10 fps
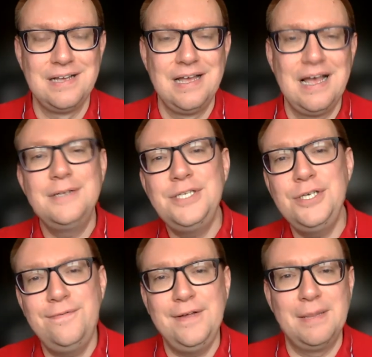How do you
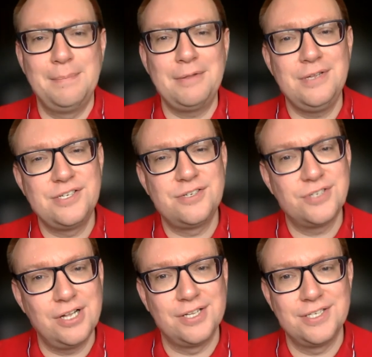feel about these
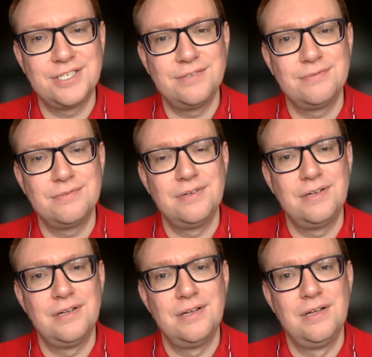results?
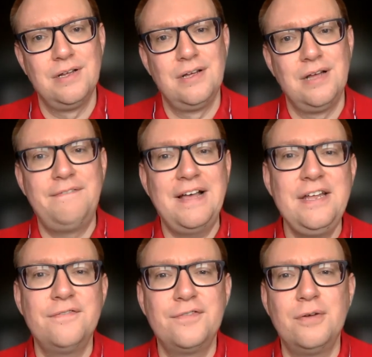Have any
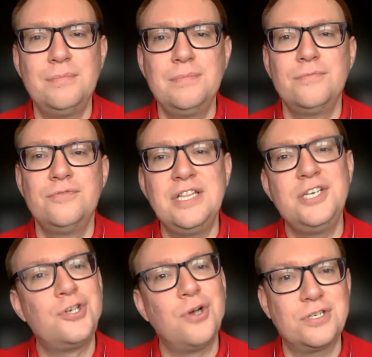of them really
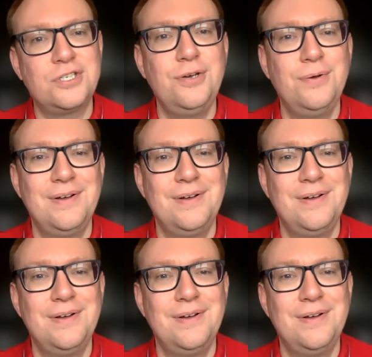shocked you?